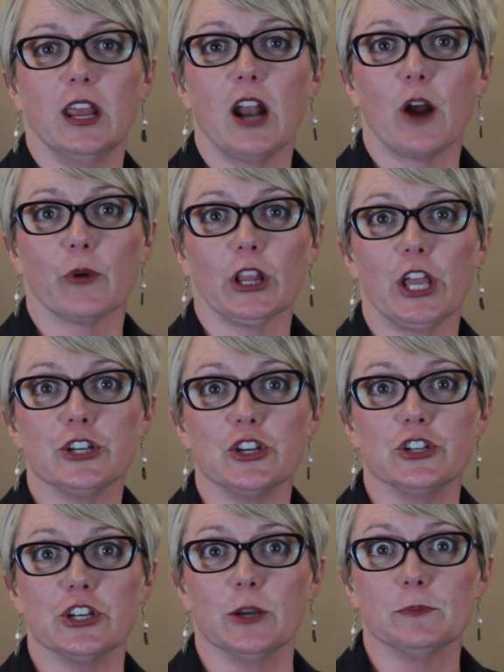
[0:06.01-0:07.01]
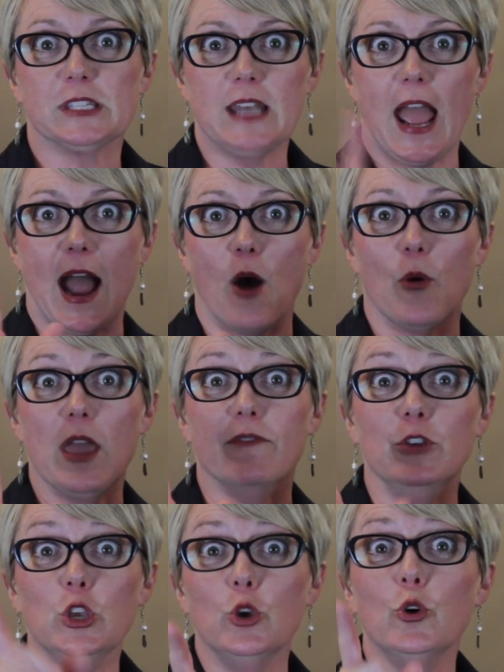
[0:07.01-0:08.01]
in our relationships. Now,
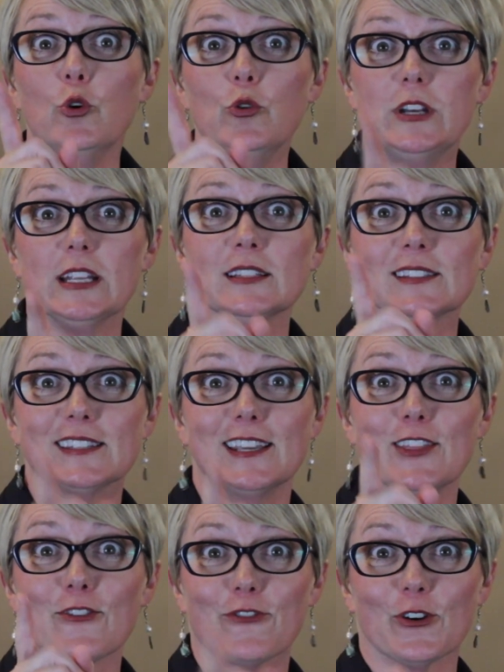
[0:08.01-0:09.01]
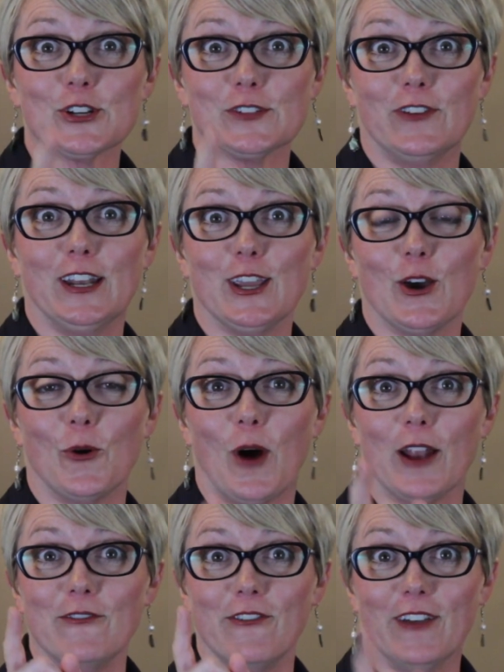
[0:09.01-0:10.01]
if you didn't see the first video
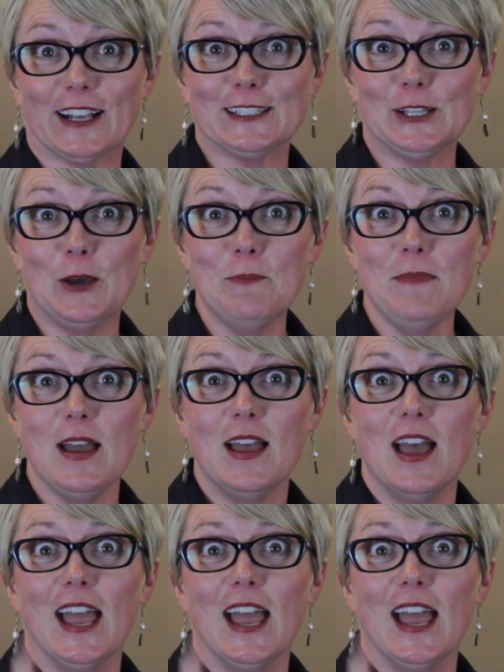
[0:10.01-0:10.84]
on victim,